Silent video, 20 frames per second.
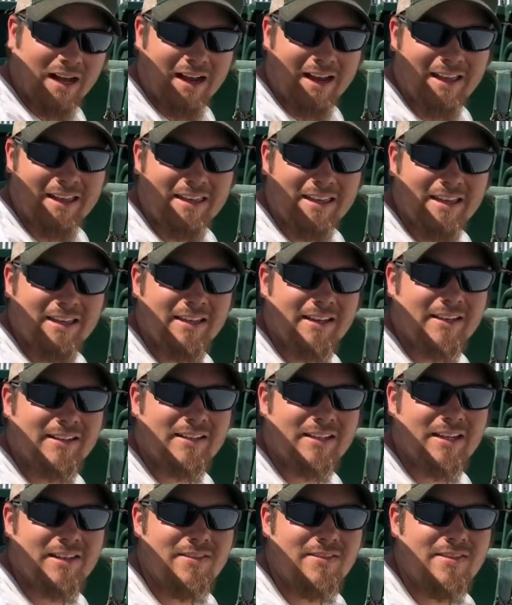I
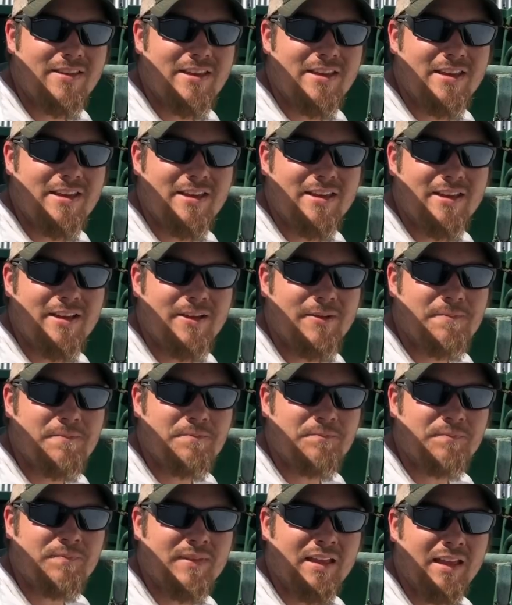get the,
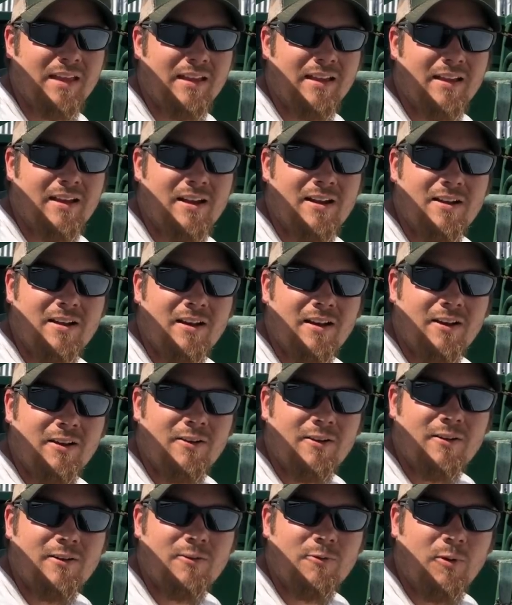
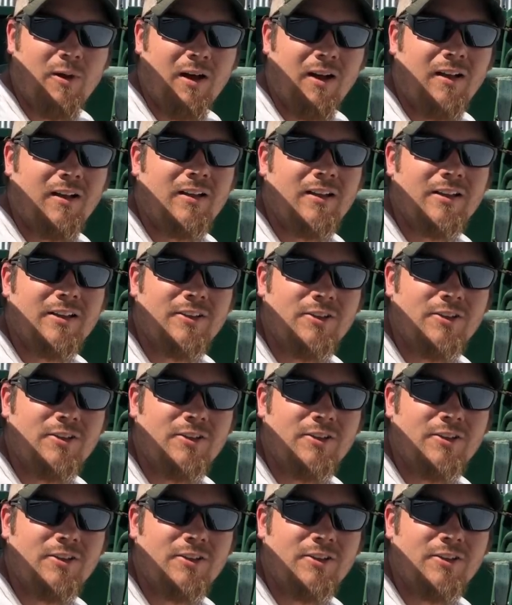well,